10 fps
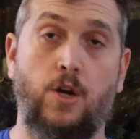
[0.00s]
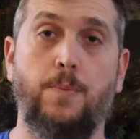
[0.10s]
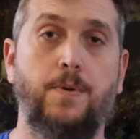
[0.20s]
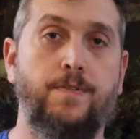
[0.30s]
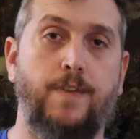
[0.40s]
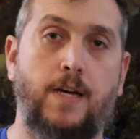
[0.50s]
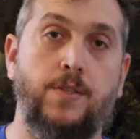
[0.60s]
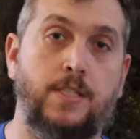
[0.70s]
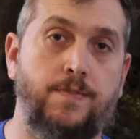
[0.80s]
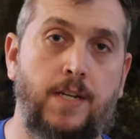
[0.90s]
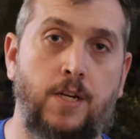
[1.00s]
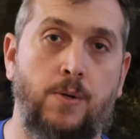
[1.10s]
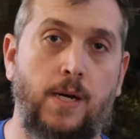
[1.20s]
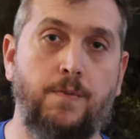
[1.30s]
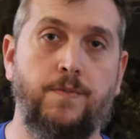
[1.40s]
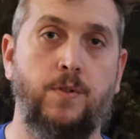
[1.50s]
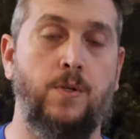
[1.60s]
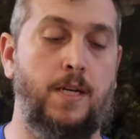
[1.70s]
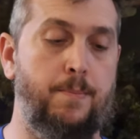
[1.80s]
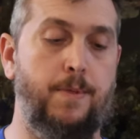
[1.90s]
hope you found this video
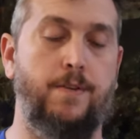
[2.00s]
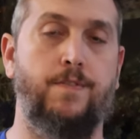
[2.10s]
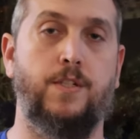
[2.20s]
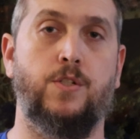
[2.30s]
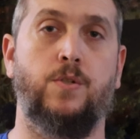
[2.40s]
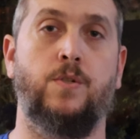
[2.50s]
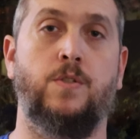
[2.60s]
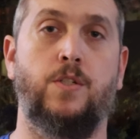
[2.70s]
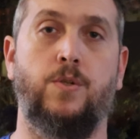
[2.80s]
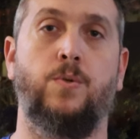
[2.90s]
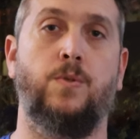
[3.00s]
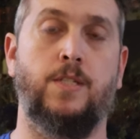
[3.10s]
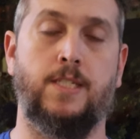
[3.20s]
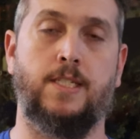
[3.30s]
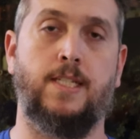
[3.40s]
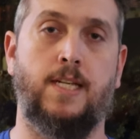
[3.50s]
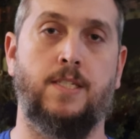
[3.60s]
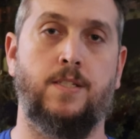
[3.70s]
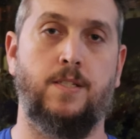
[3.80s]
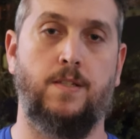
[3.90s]
helpful and beneficial to the
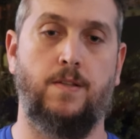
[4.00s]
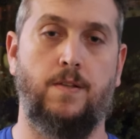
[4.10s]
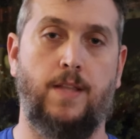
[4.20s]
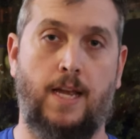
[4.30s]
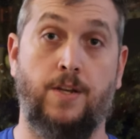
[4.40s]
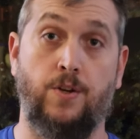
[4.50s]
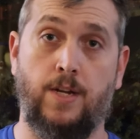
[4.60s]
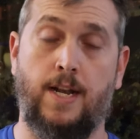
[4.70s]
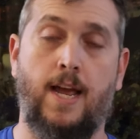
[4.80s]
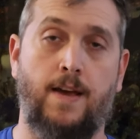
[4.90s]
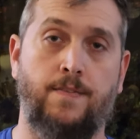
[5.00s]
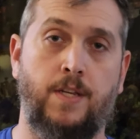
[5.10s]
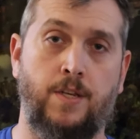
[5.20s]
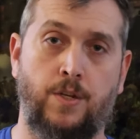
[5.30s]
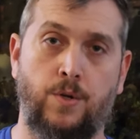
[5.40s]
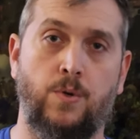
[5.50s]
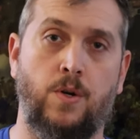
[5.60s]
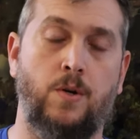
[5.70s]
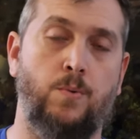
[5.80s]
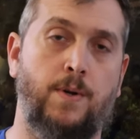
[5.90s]
success that you're gonna have in
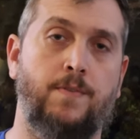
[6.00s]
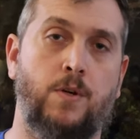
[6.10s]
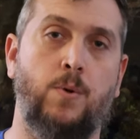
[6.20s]
your reef